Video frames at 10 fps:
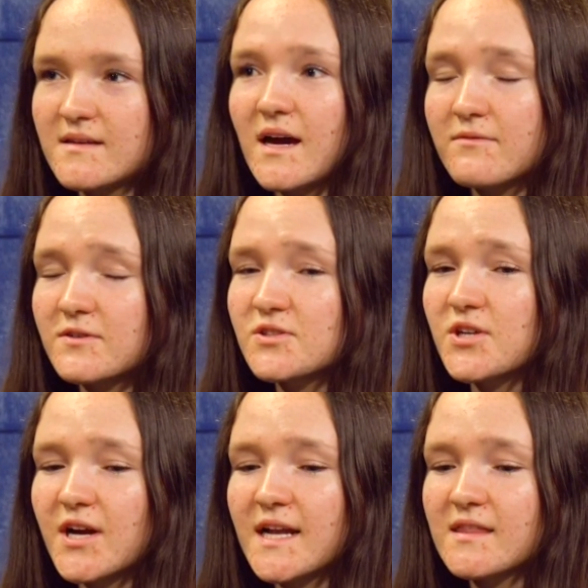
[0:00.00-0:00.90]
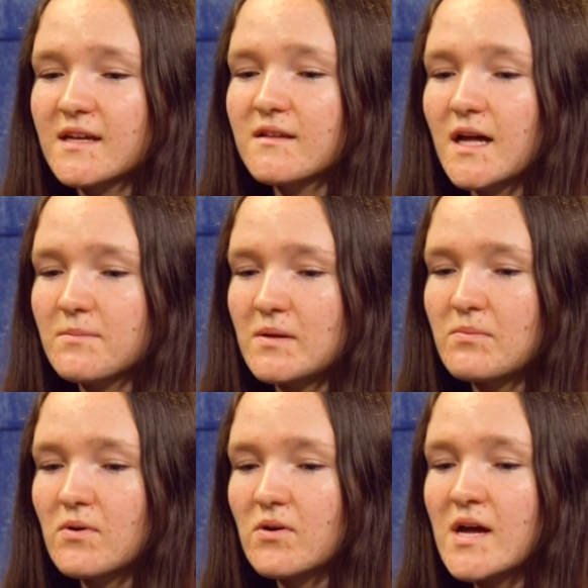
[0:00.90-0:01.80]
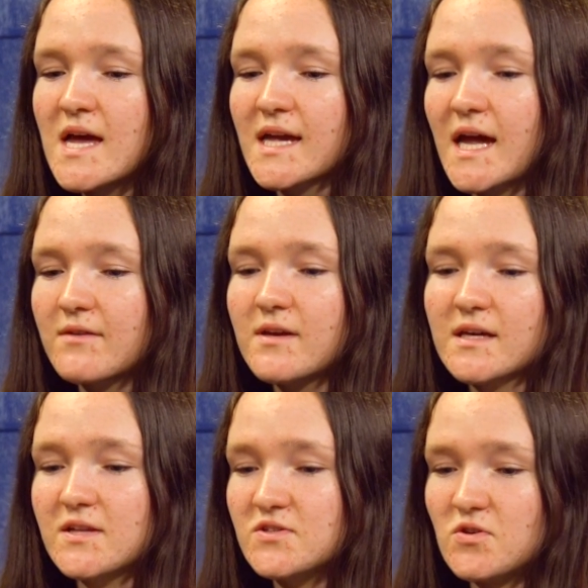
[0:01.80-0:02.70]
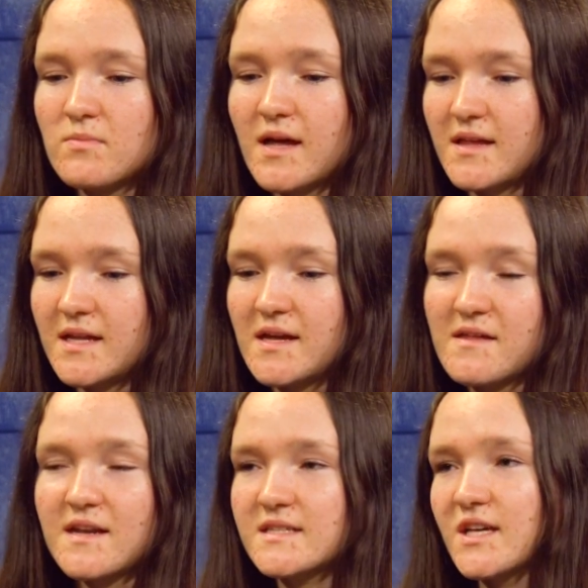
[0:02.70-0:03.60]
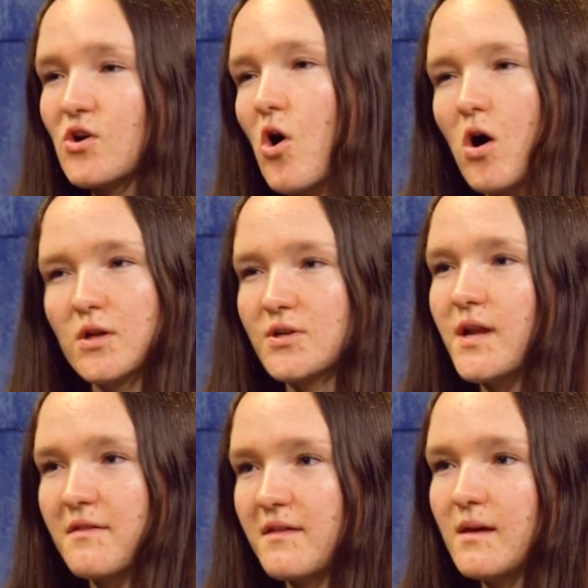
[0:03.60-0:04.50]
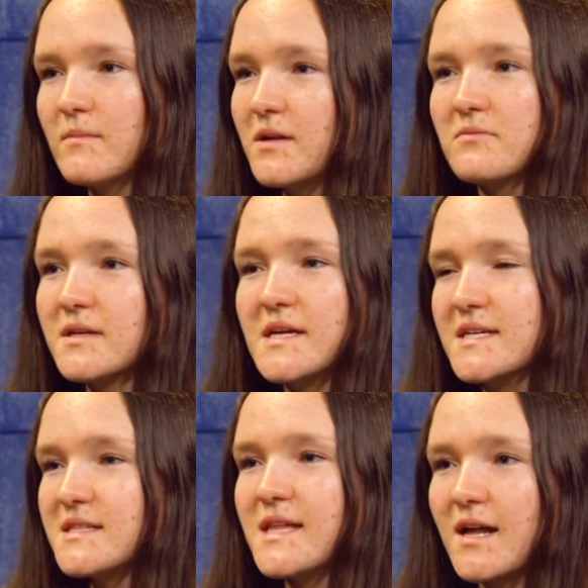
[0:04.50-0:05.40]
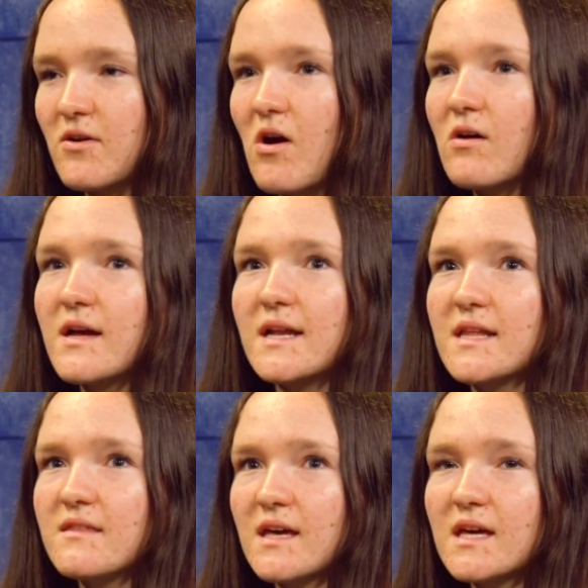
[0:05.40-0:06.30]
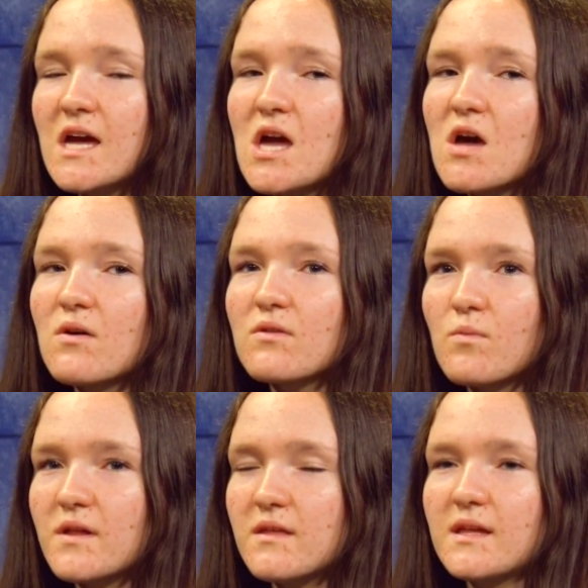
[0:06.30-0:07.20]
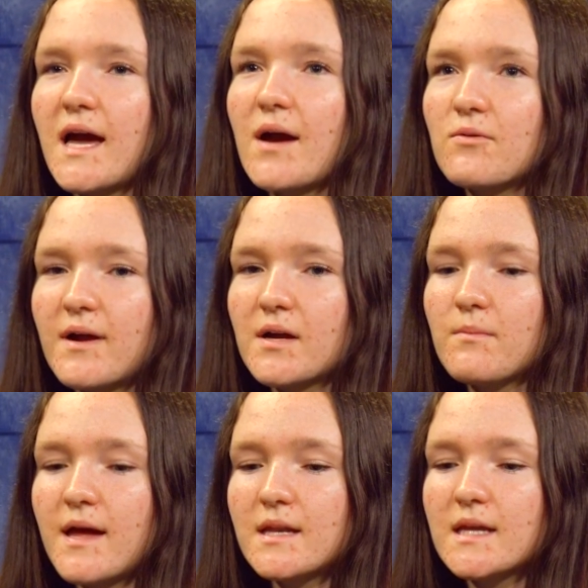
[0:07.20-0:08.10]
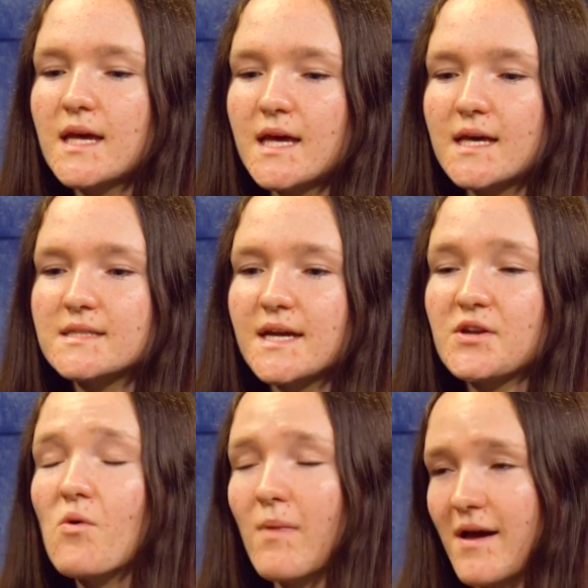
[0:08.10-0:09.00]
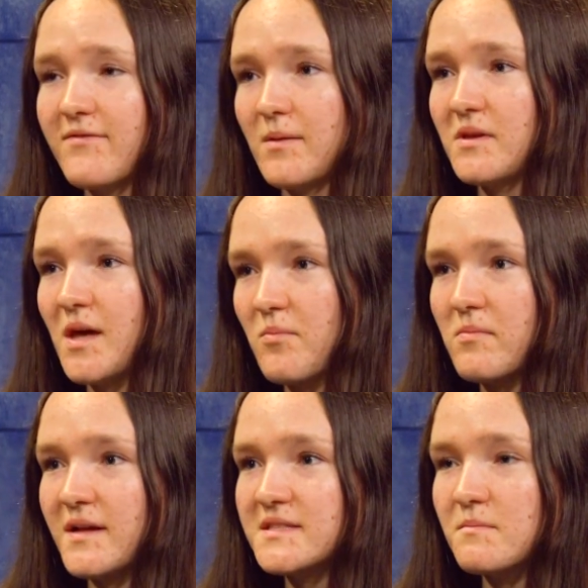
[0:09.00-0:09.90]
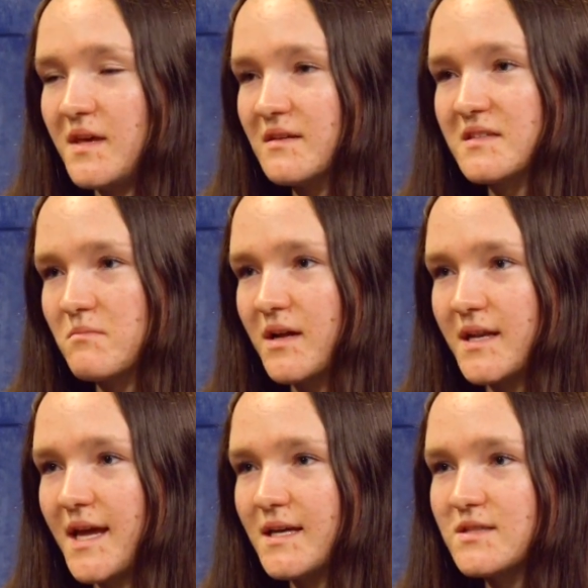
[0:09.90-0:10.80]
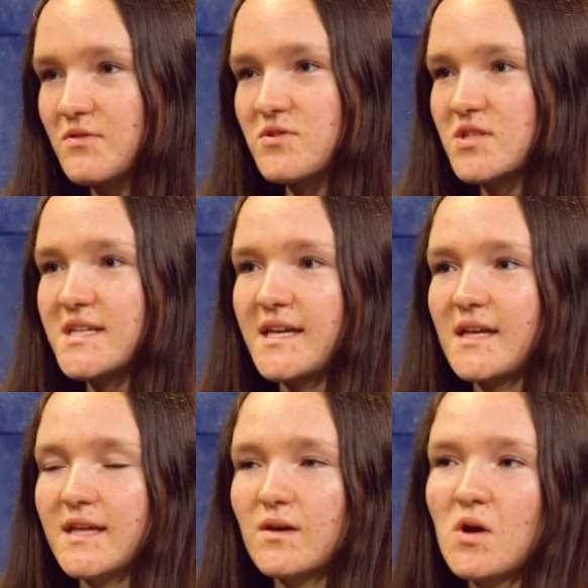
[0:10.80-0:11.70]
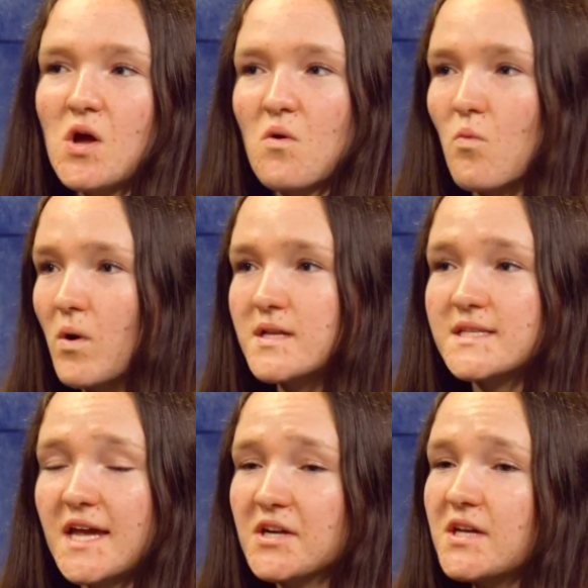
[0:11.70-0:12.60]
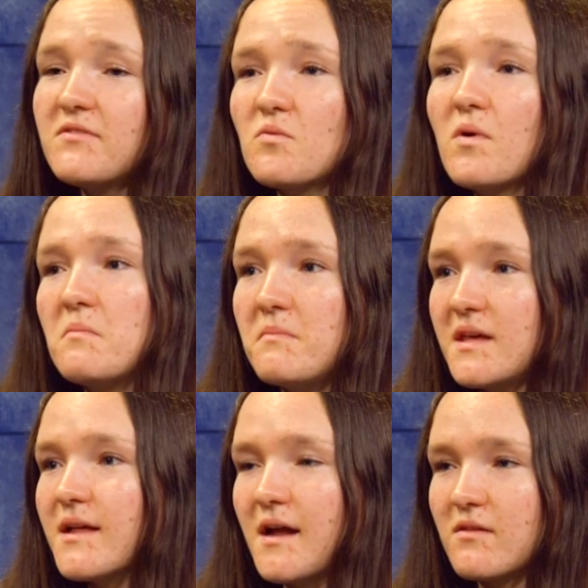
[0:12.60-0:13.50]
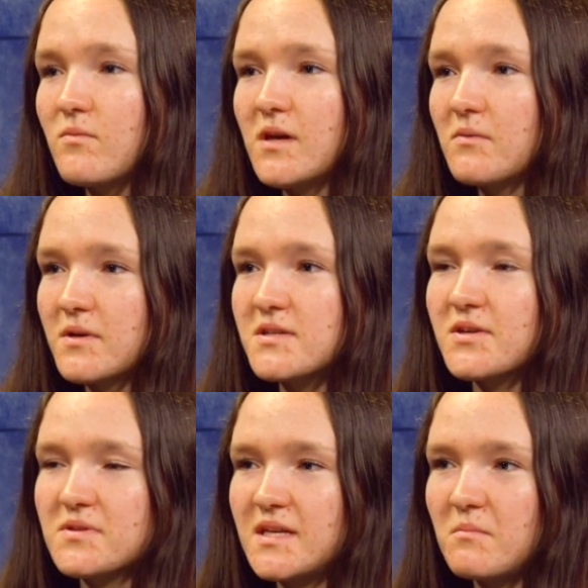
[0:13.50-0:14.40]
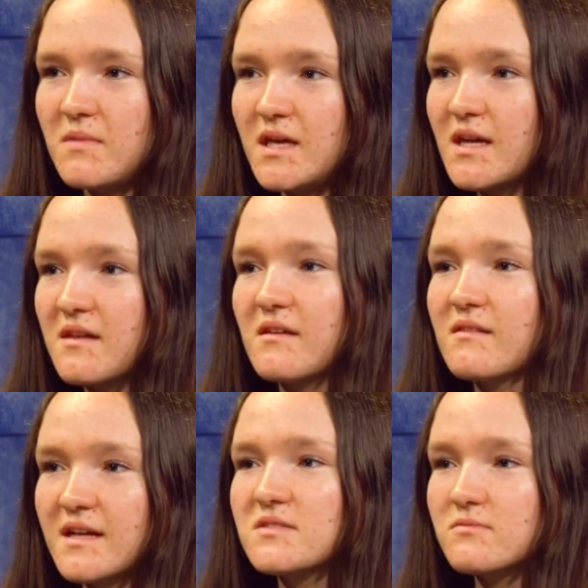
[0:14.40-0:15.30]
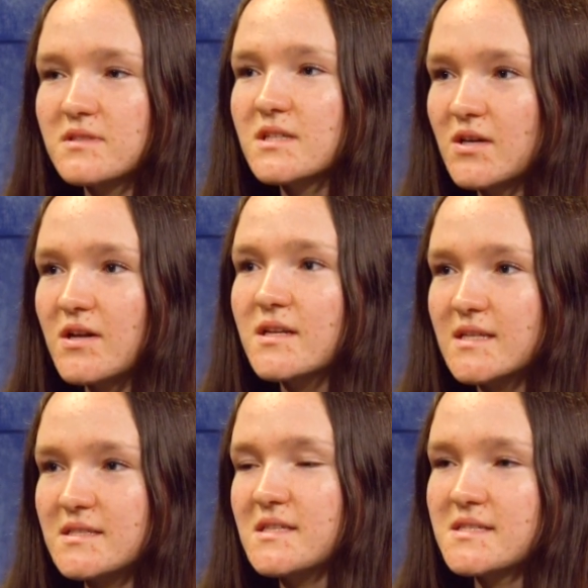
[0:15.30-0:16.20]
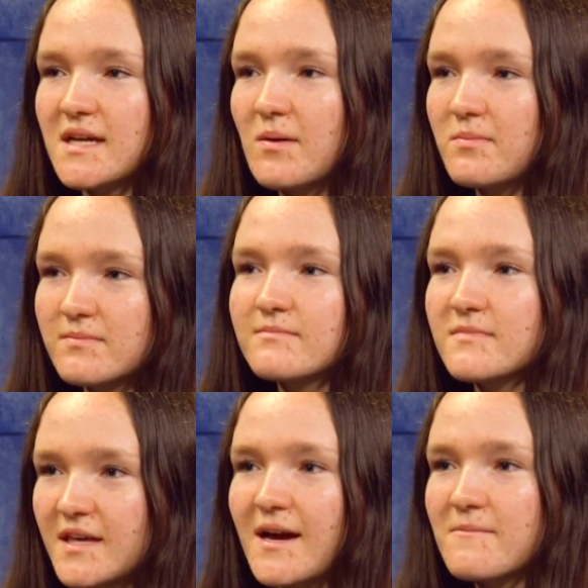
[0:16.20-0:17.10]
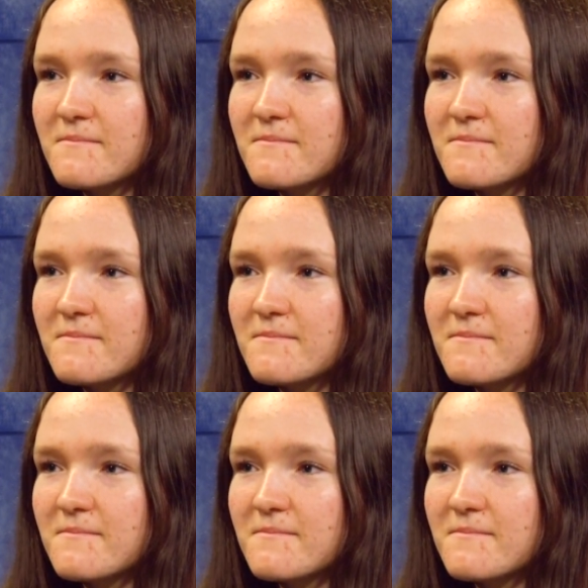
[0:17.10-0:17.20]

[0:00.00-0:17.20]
for sure. And I think a lot of people kind of get consumed by the idea that it's like all or nothing, but it really isn't that at all. And I think the one thing that I would recommend is, I know my family implements meatless Mondays, so just taking like one day or even one meal out of the week where you don't eat meat, I think that's a really good, easy step. Yeah.